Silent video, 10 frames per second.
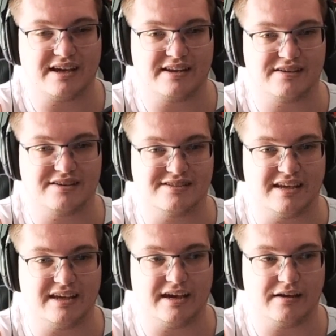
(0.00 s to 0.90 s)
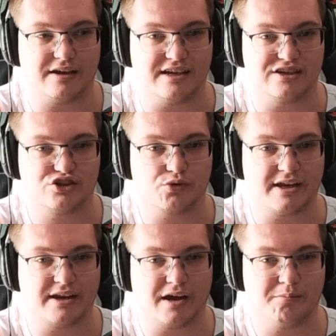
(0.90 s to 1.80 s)
And as you can see here, it is and
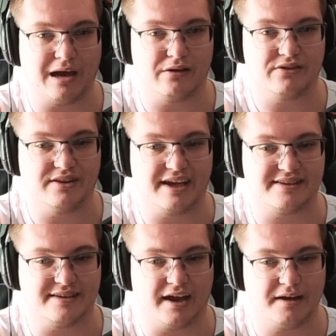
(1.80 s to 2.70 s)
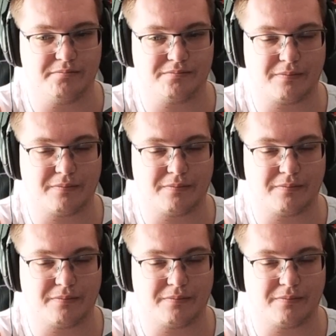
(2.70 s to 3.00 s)
£29.99,